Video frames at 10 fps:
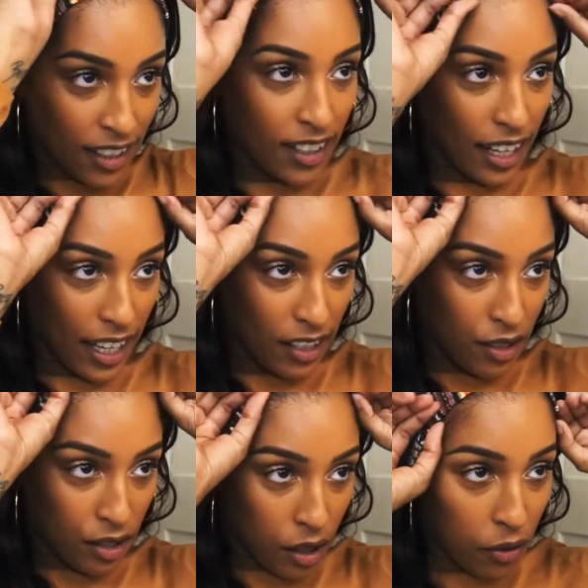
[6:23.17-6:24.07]
And
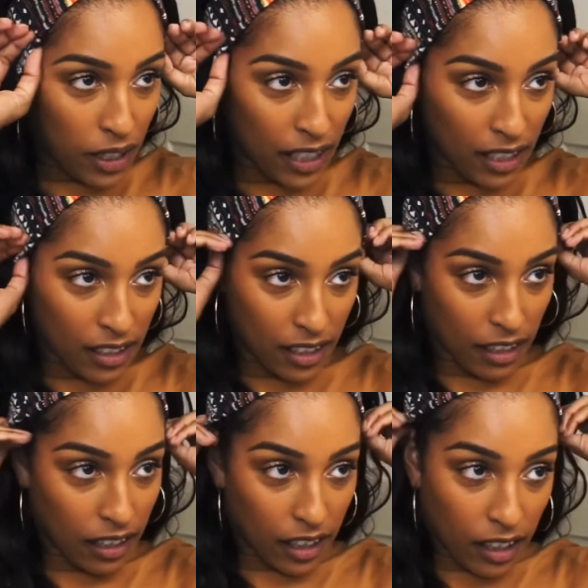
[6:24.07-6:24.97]
so easy.
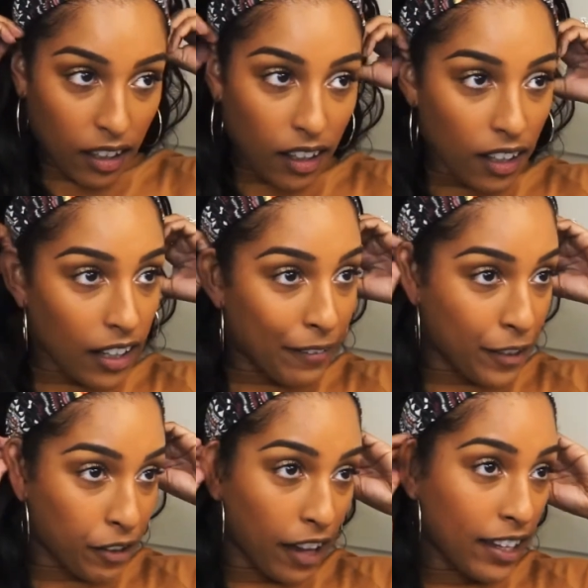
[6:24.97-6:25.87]
Like, if you're
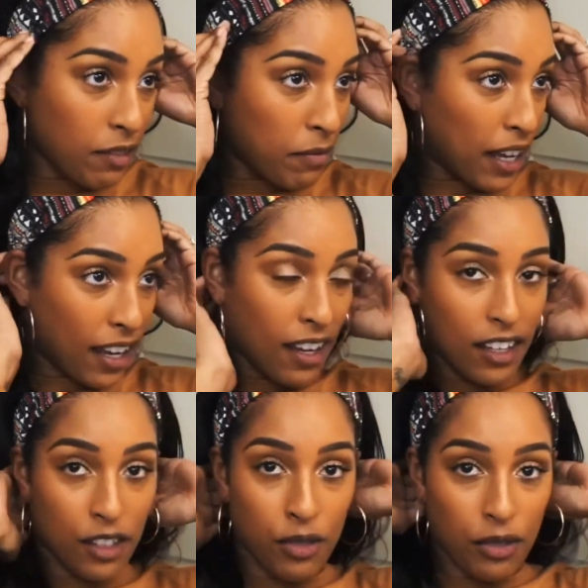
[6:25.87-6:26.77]
like me and
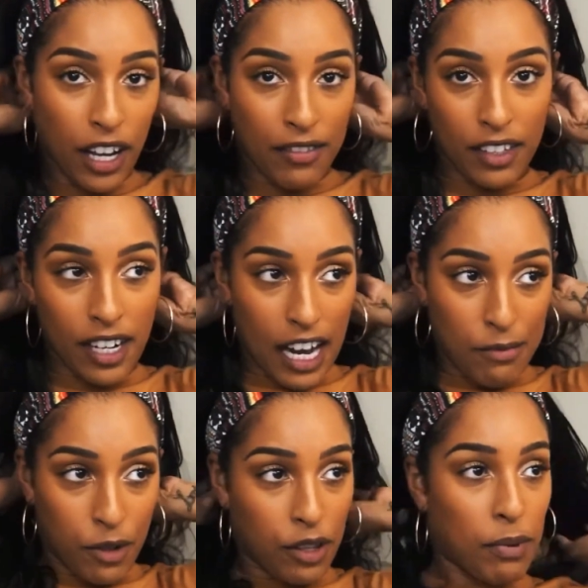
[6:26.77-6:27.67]
you don't have the time or
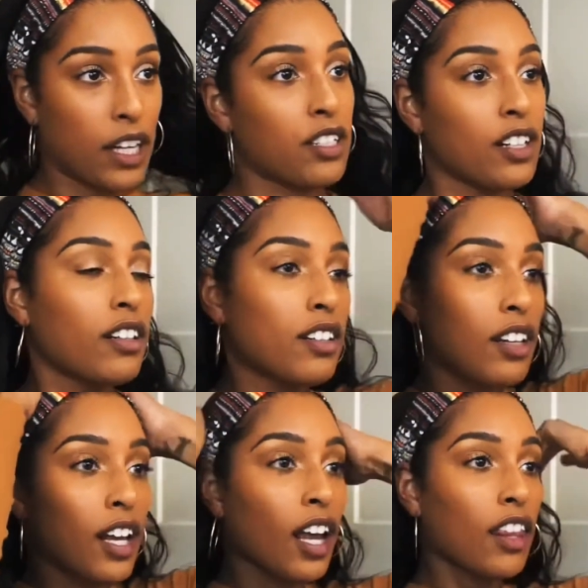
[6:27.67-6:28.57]
the patience,
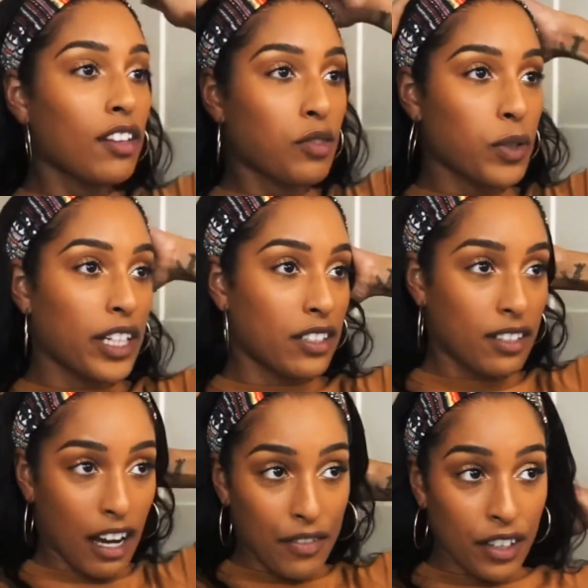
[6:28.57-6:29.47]
this wig is
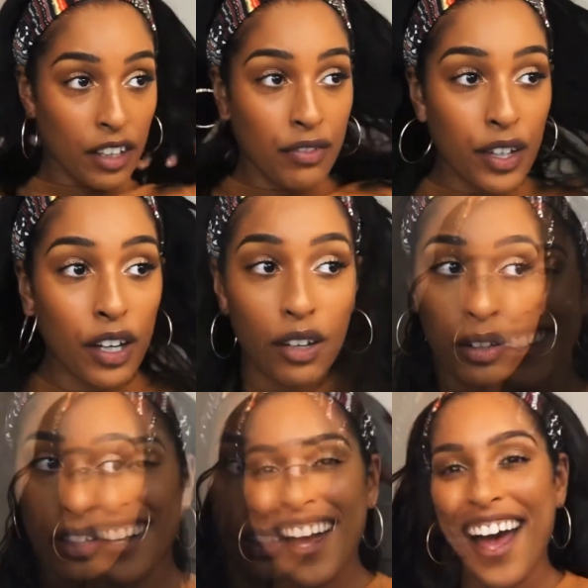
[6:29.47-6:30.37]
definitely for you.
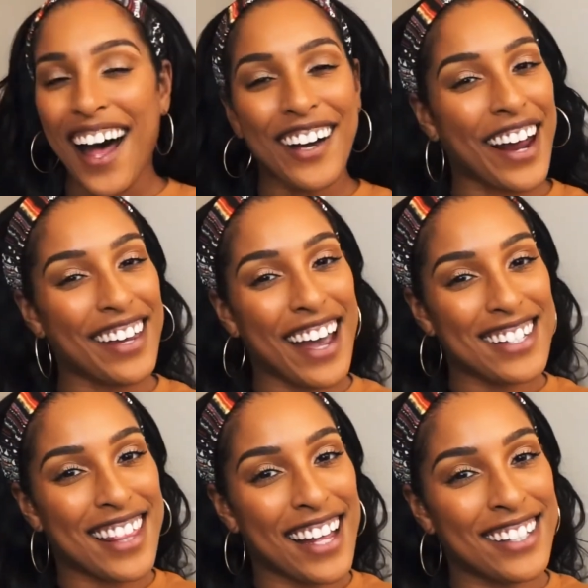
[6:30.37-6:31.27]
Alright you guys,
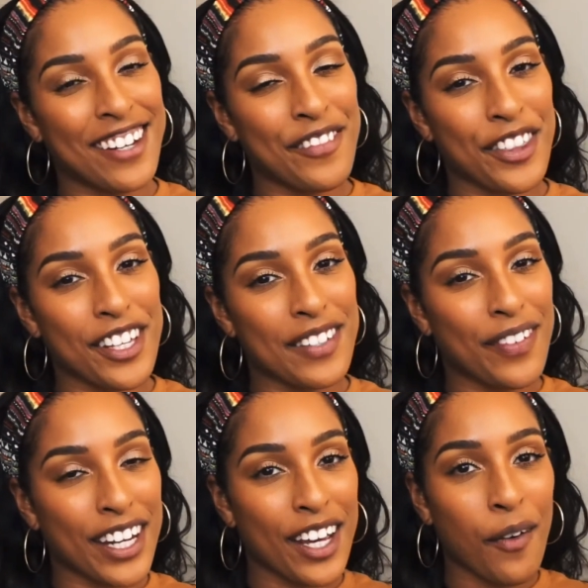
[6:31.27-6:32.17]
that's it for this
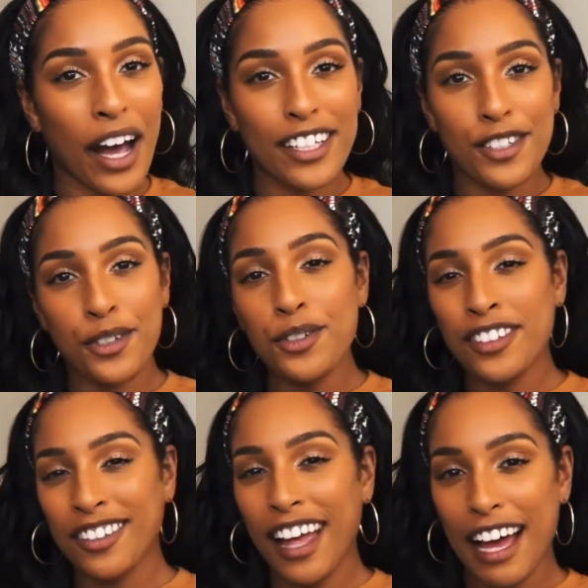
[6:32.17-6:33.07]
video. I do still
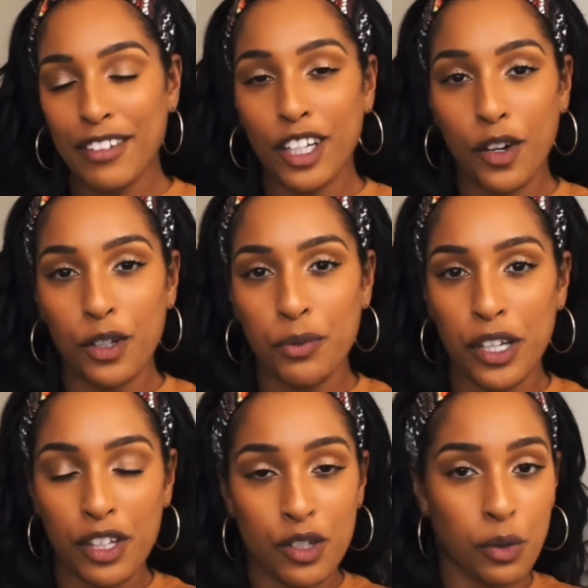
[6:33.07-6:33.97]
have a code with
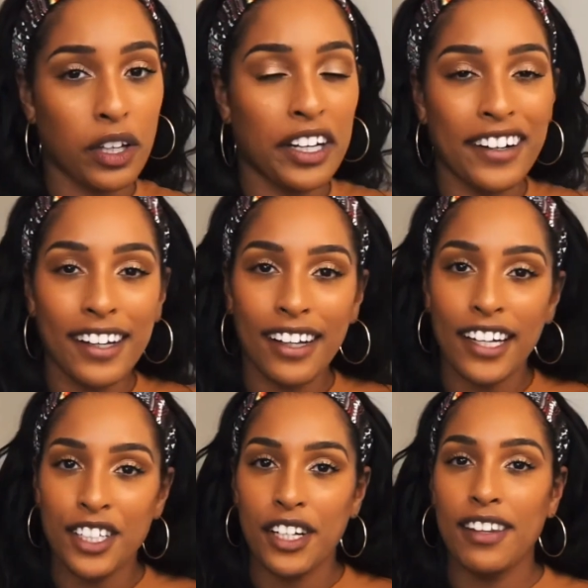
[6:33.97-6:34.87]
Azul Hair
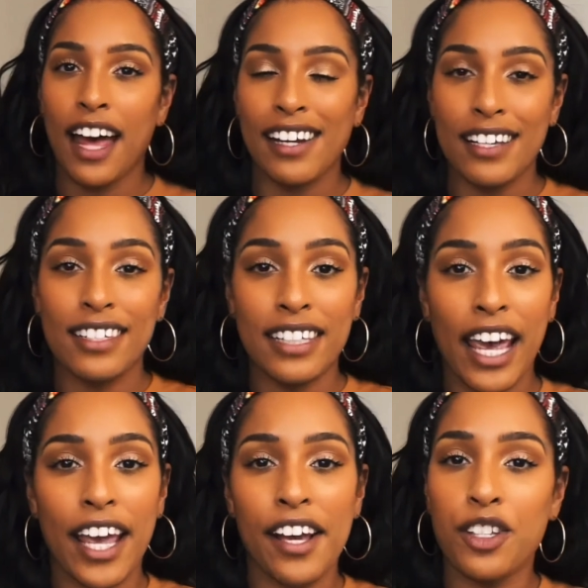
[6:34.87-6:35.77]
Collection. That is
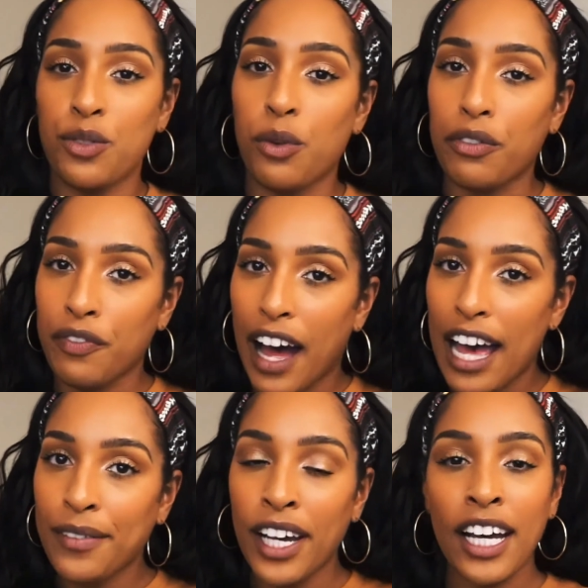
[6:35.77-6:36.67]
KAZUL5.
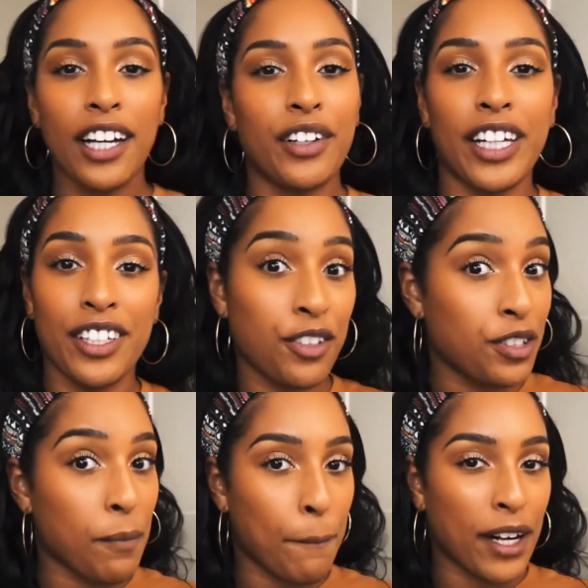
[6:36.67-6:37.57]
It'll get you
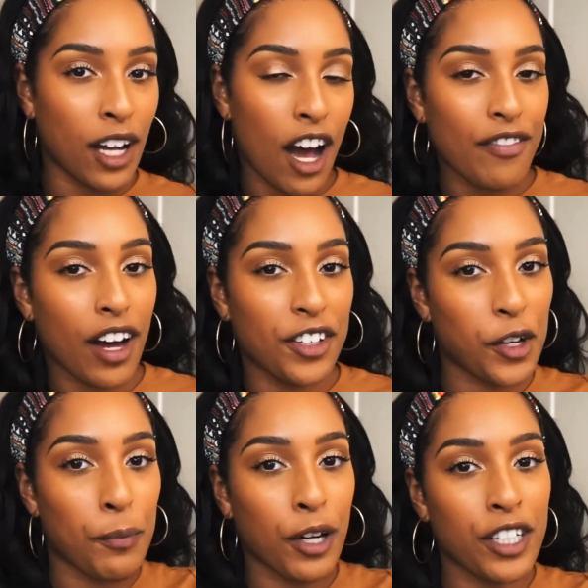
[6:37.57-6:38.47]
some money off on your
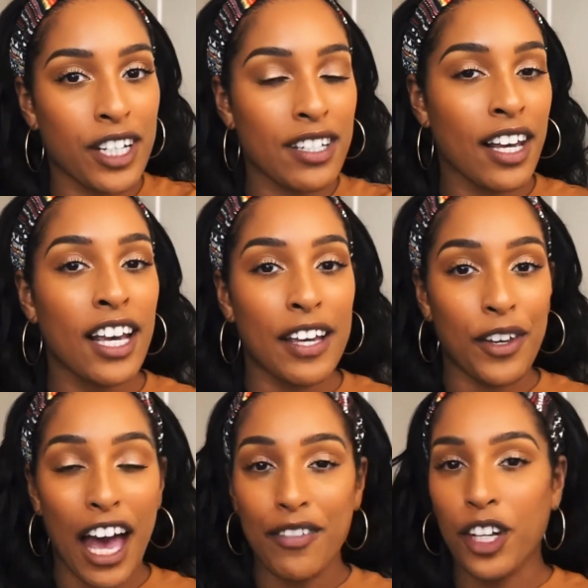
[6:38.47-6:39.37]
purchase. If you
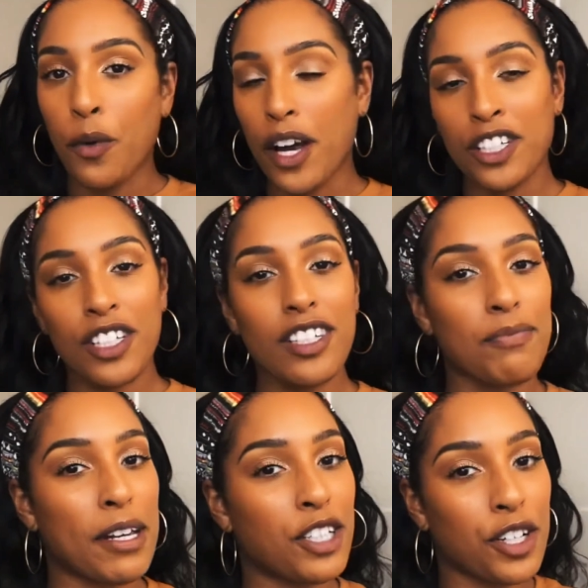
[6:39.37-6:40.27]
have any questions, make
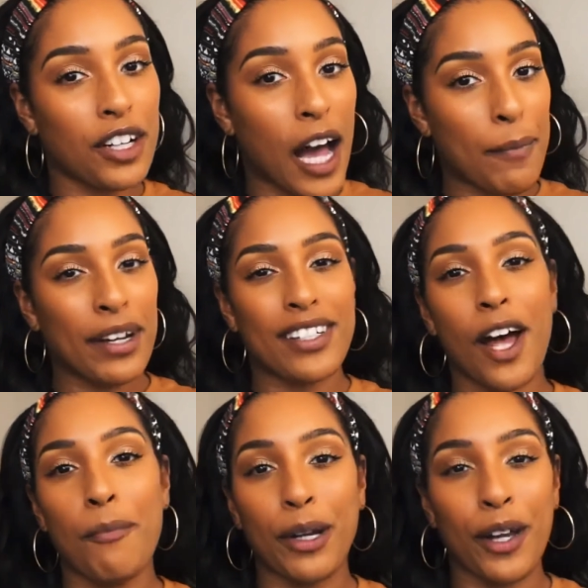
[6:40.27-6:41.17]
sure to comment down
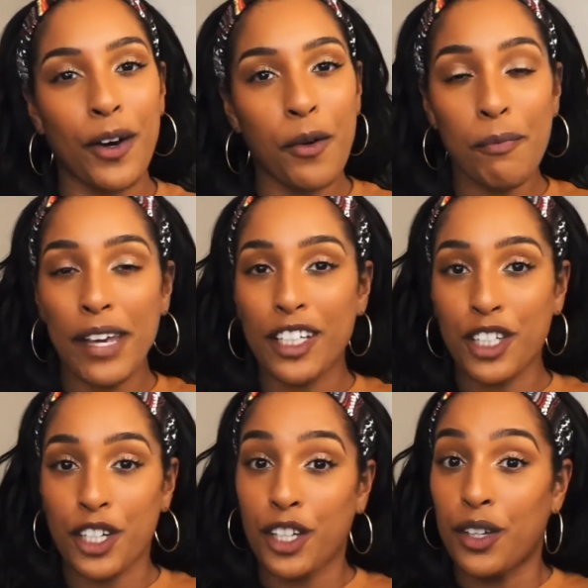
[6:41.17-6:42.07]
below. Make sure
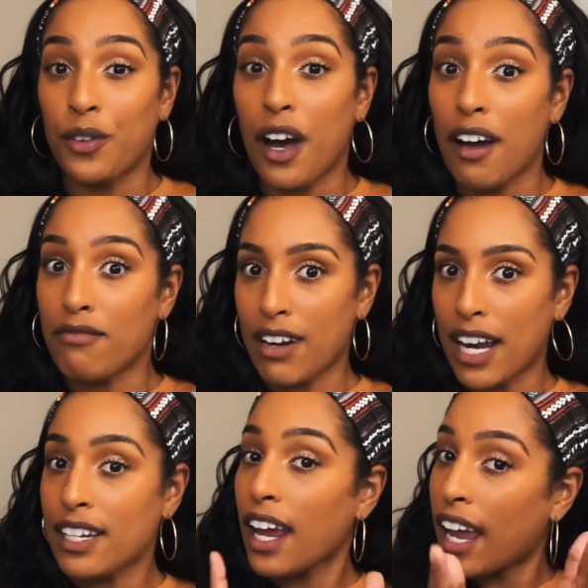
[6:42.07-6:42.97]
you rate
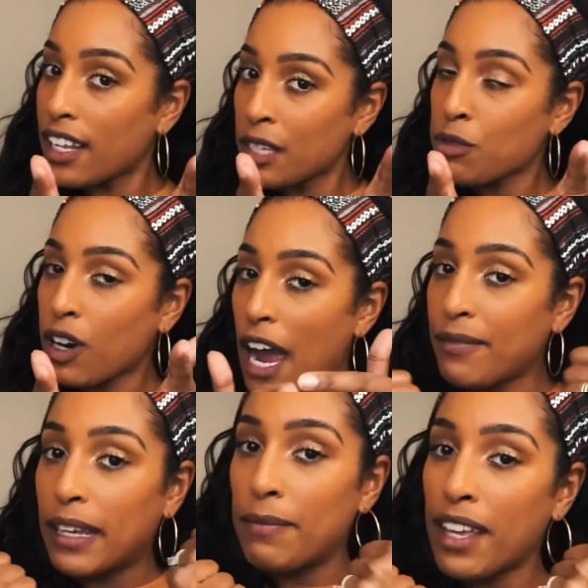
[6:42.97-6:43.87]
and subscribe.
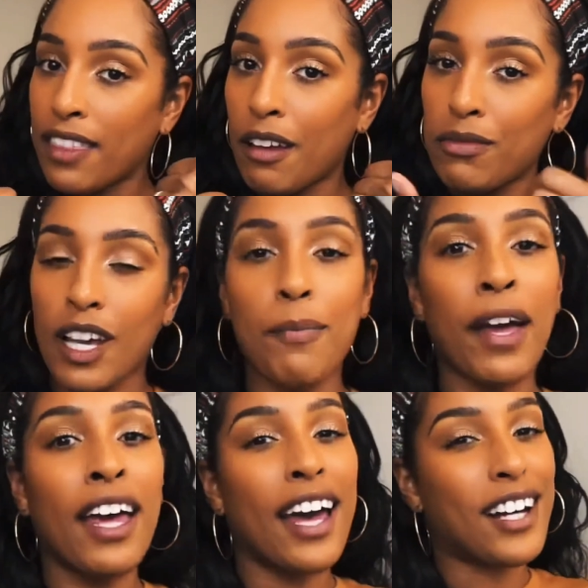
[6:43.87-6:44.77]
Give me a thumbs up,
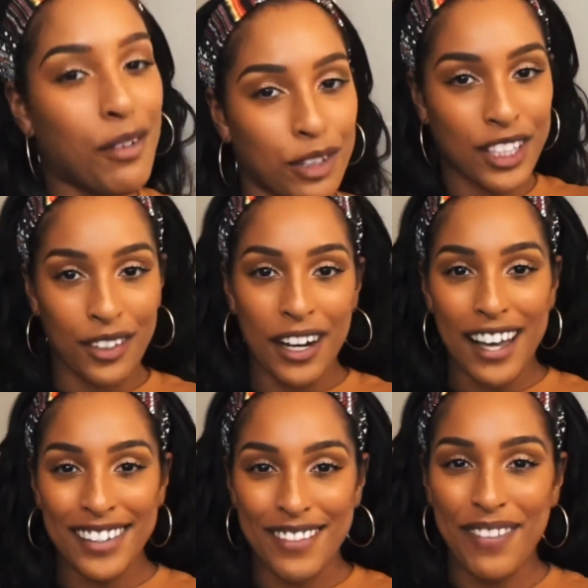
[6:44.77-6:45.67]
and I will see you guys
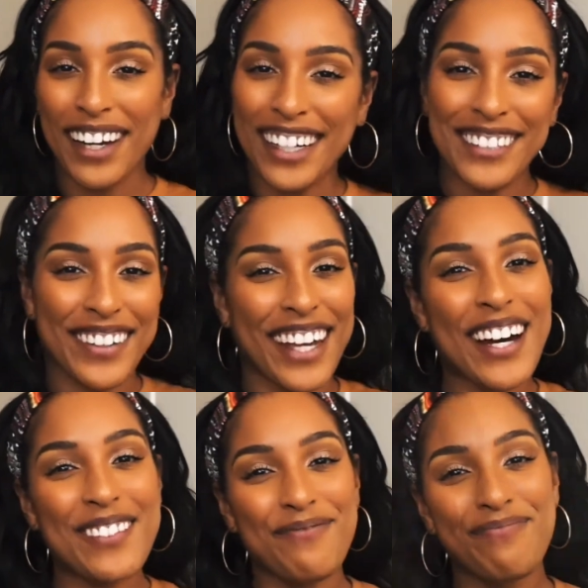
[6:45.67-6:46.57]
in my next video.
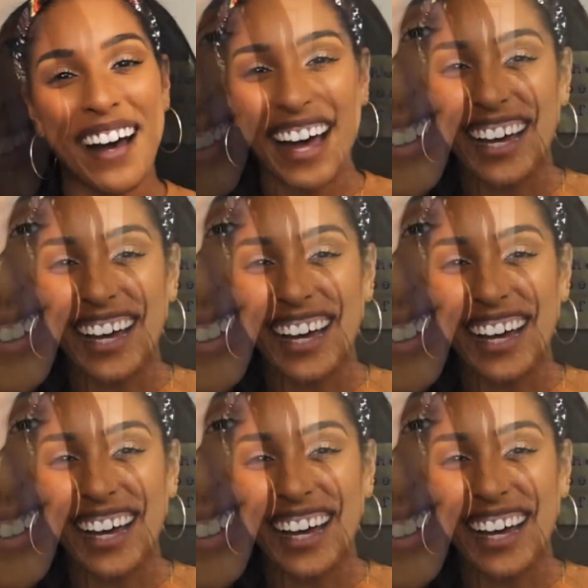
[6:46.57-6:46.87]
Bye.